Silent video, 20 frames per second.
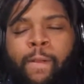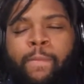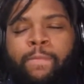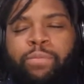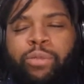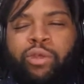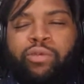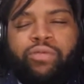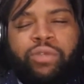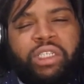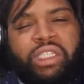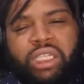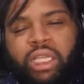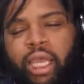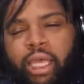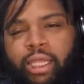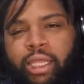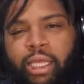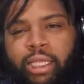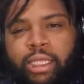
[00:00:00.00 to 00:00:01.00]
the reason I
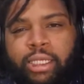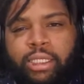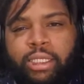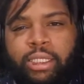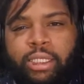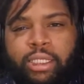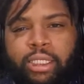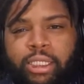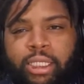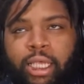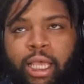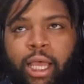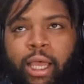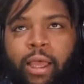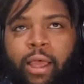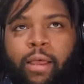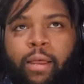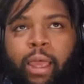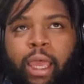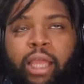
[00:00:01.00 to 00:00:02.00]
think this is
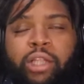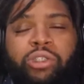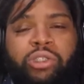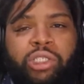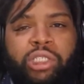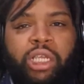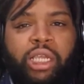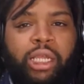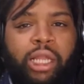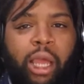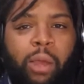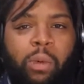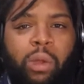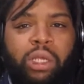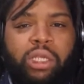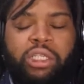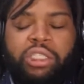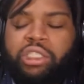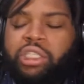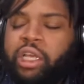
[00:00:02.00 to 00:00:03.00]
interesting and I
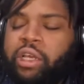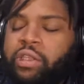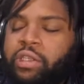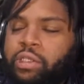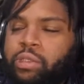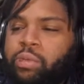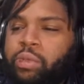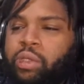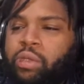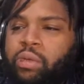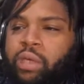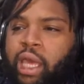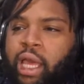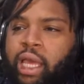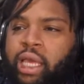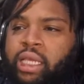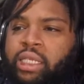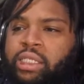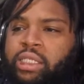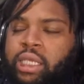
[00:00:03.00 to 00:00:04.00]
wanted to share this with you
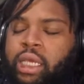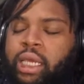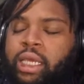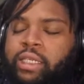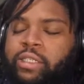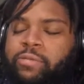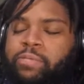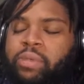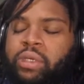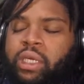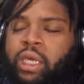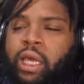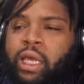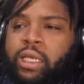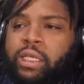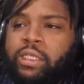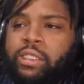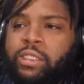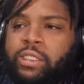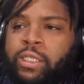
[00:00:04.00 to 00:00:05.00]
guys is
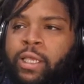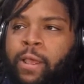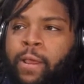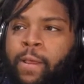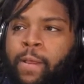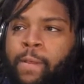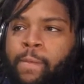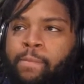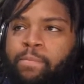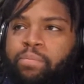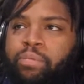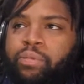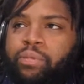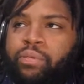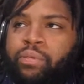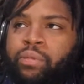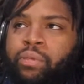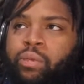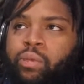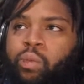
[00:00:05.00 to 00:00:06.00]
because
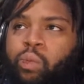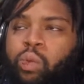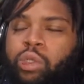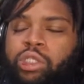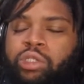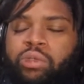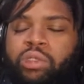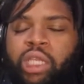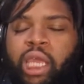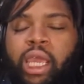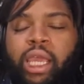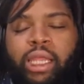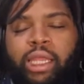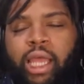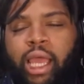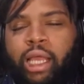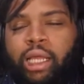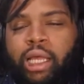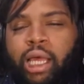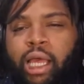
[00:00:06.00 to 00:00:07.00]
when you take
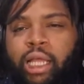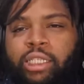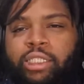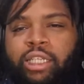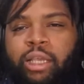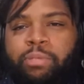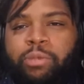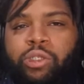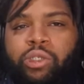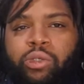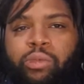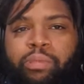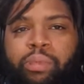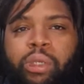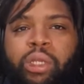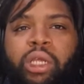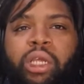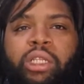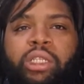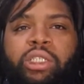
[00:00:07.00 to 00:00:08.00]
that concept and you put
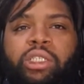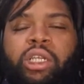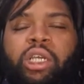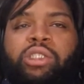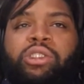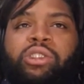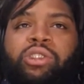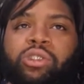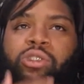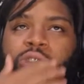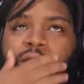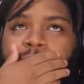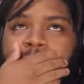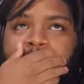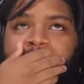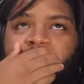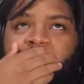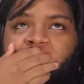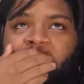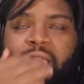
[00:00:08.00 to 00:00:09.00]
it into Dungeons and
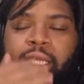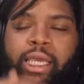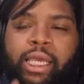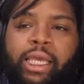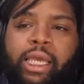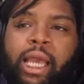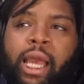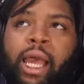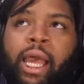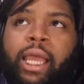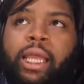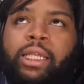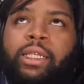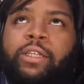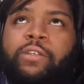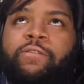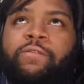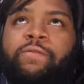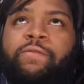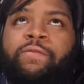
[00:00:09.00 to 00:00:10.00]
Dragons, it kind
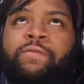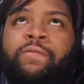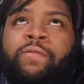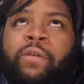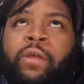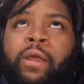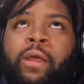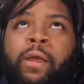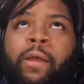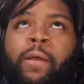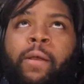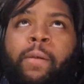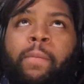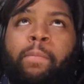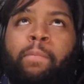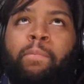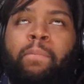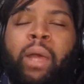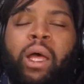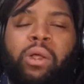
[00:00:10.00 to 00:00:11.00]
of
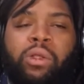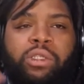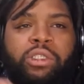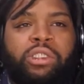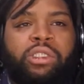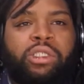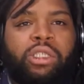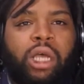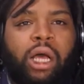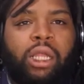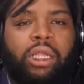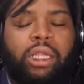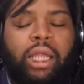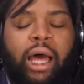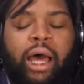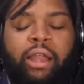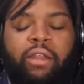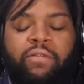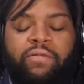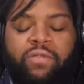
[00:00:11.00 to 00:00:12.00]
melts a
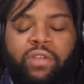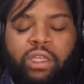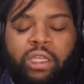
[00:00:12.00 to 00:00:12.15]
lot of